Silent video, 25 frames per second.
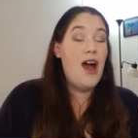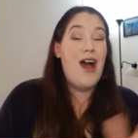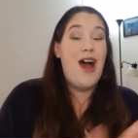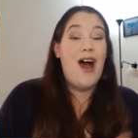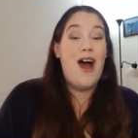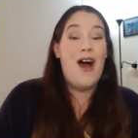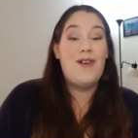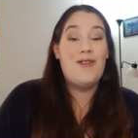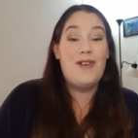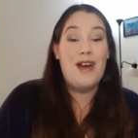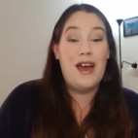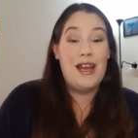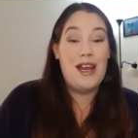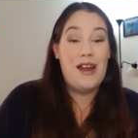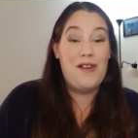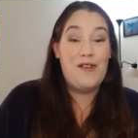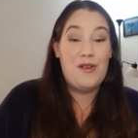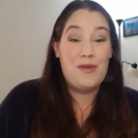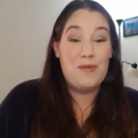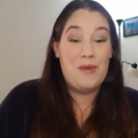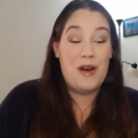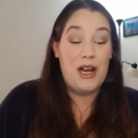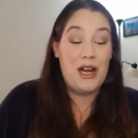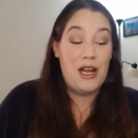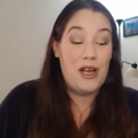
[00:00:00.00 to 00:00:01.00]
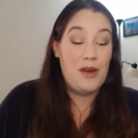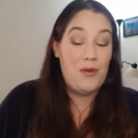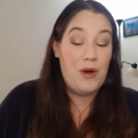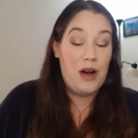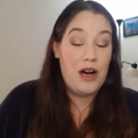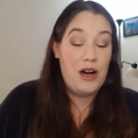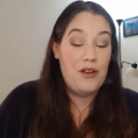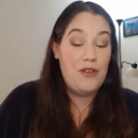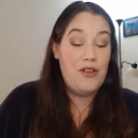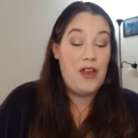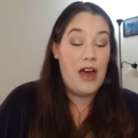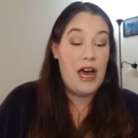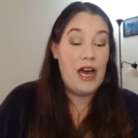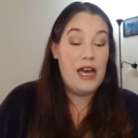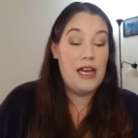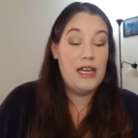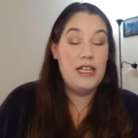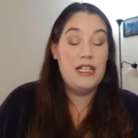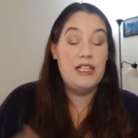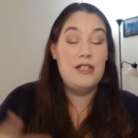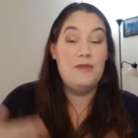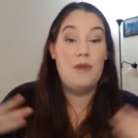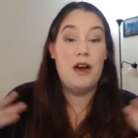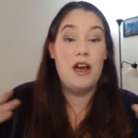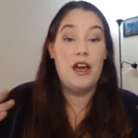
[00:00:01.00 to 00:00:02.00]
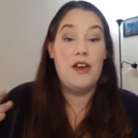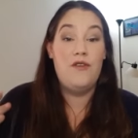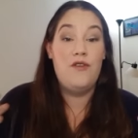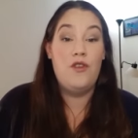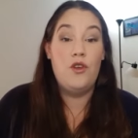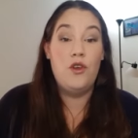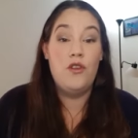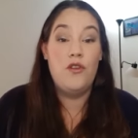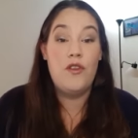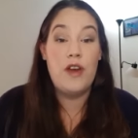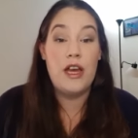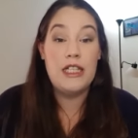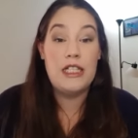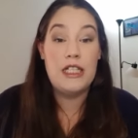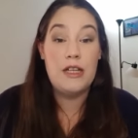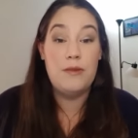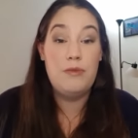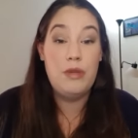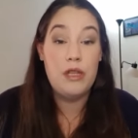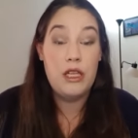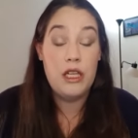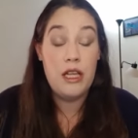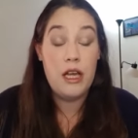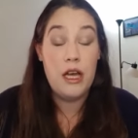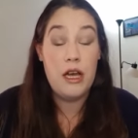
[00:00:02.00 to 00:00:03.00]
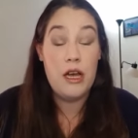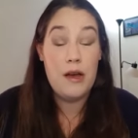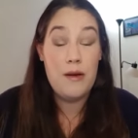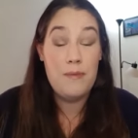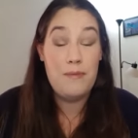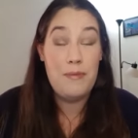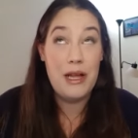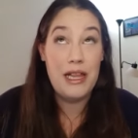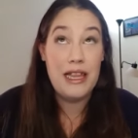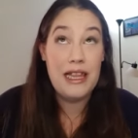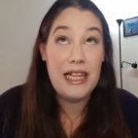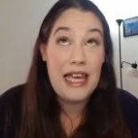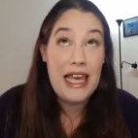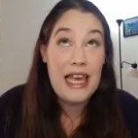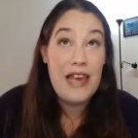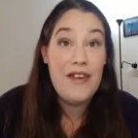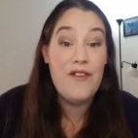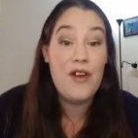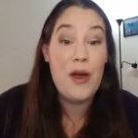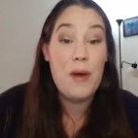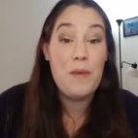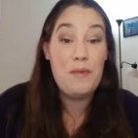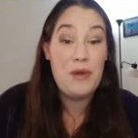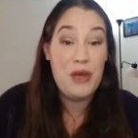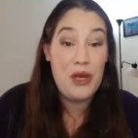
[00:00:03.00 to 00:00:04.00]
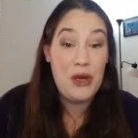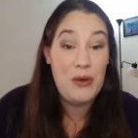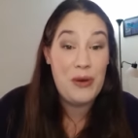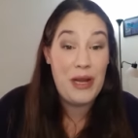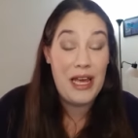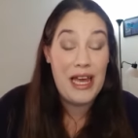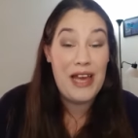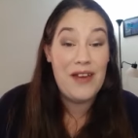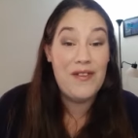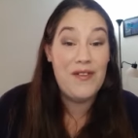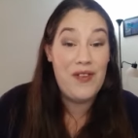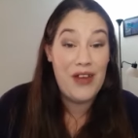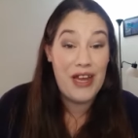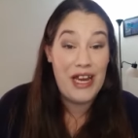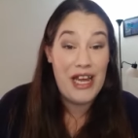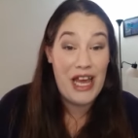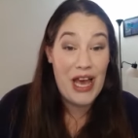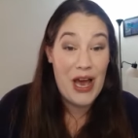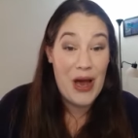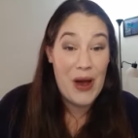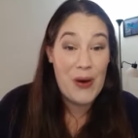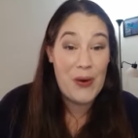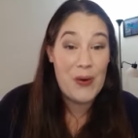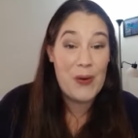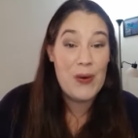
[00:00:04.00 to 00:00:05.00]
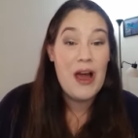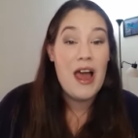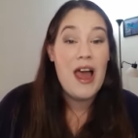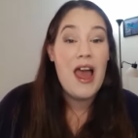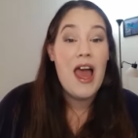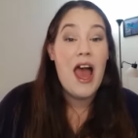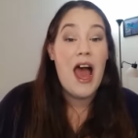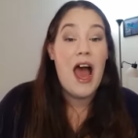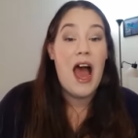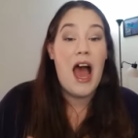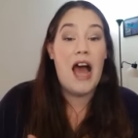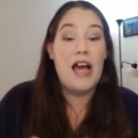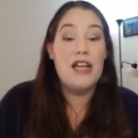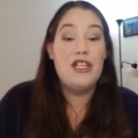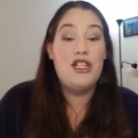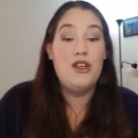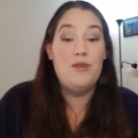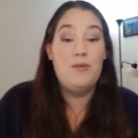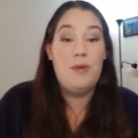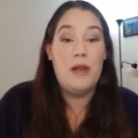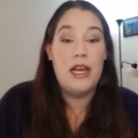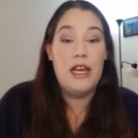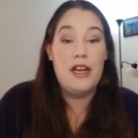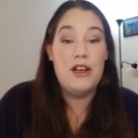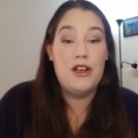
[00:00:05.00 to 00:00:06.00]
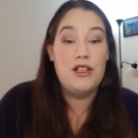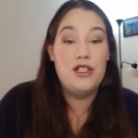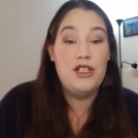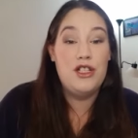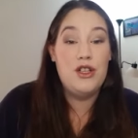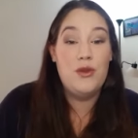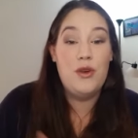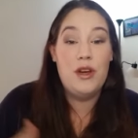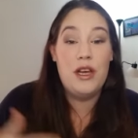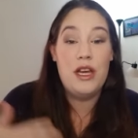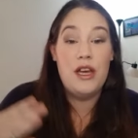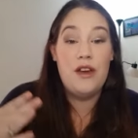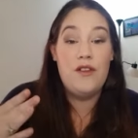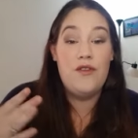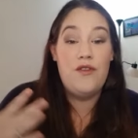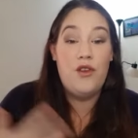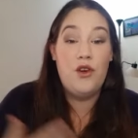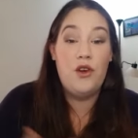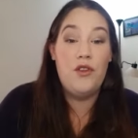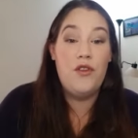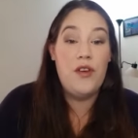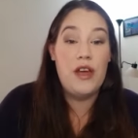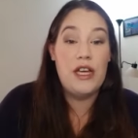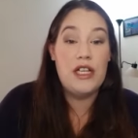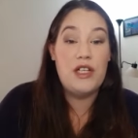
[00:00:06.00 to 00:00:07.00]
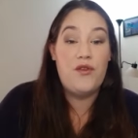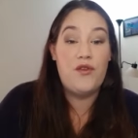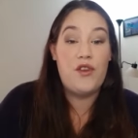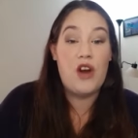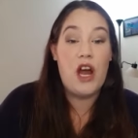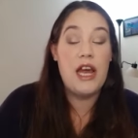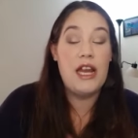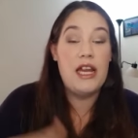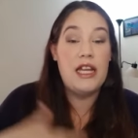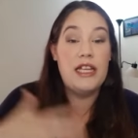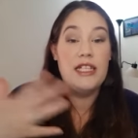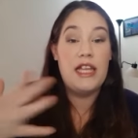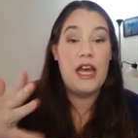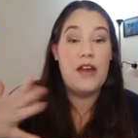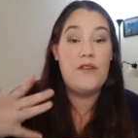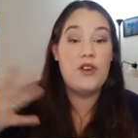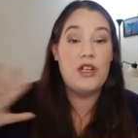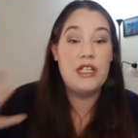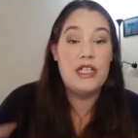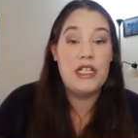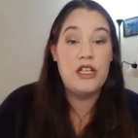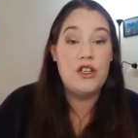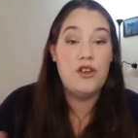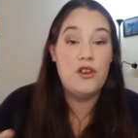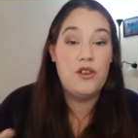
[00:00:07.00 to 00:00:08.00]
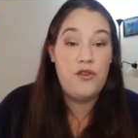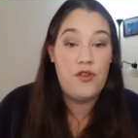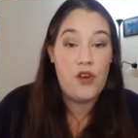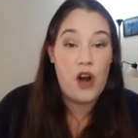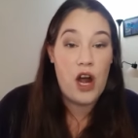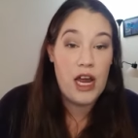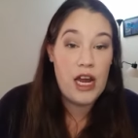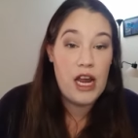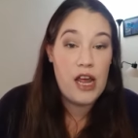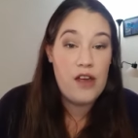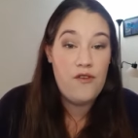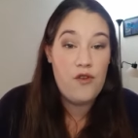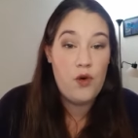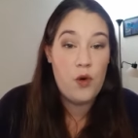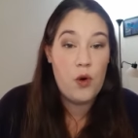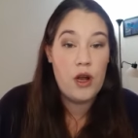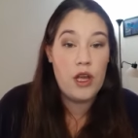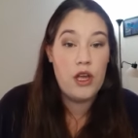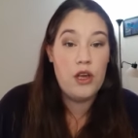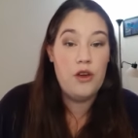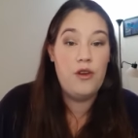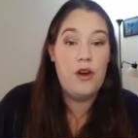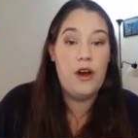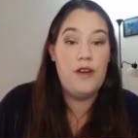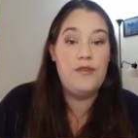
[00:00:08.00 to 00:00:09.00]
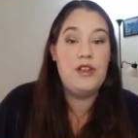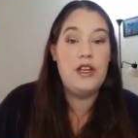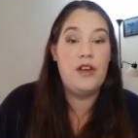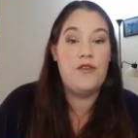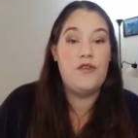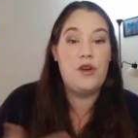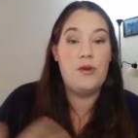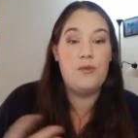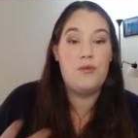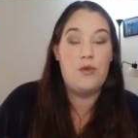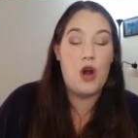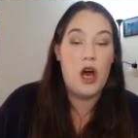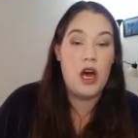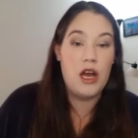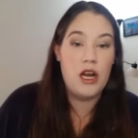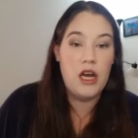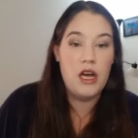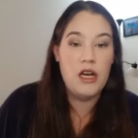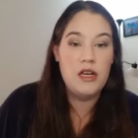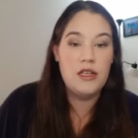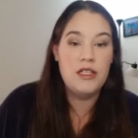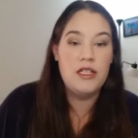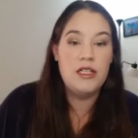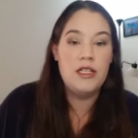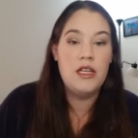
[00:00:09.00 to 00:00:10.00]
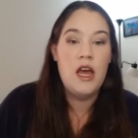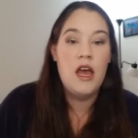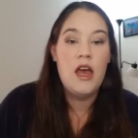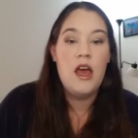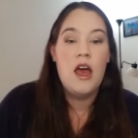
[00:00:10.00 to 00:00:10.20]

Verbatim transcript: All right, everybody. Well, that is my full face of Believe Beauty video. I do plan on doing full face Fridays every single Friday for you of different products.